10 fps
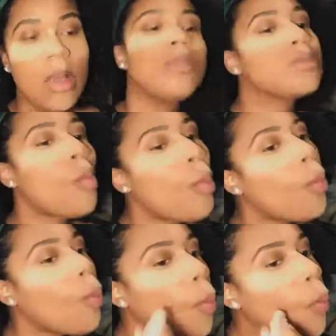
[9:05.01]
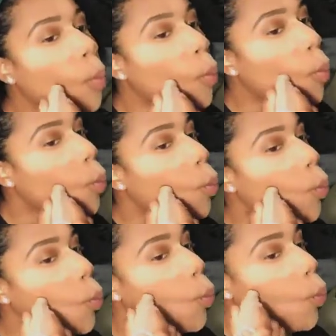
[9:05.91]
contouring stick. I
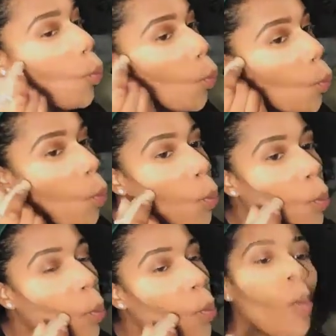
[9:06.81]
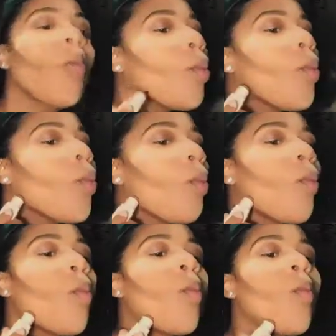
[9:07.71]
actually have the trio, and I think
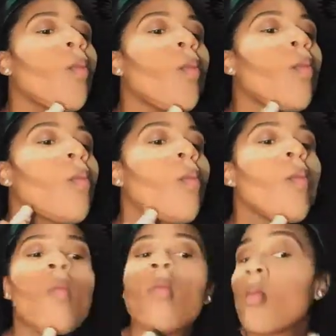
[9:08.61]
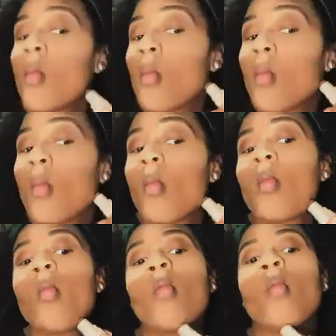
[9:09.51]
300 tan.
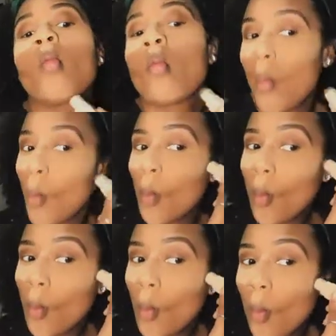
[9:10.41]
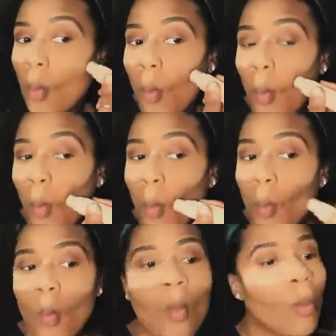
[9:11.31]
And I go
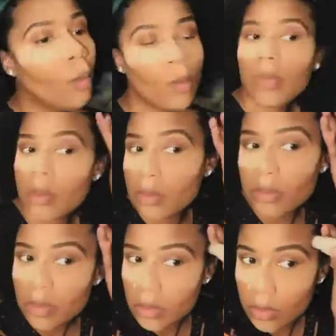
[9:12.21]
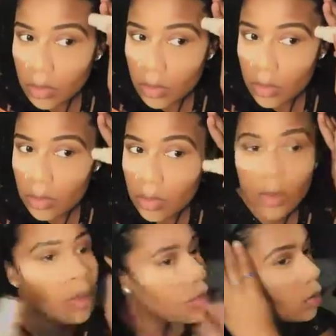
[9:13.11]
along my jawline. I suck in
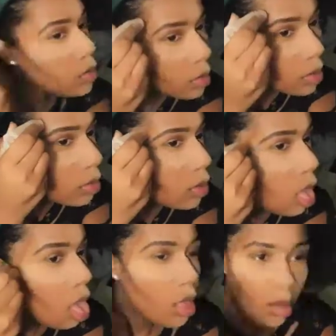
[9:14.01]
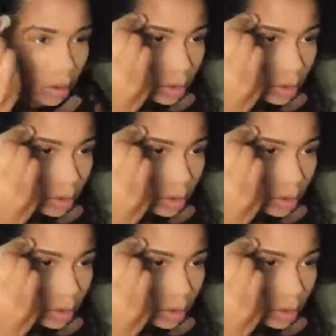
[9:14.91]
my cheeks to find,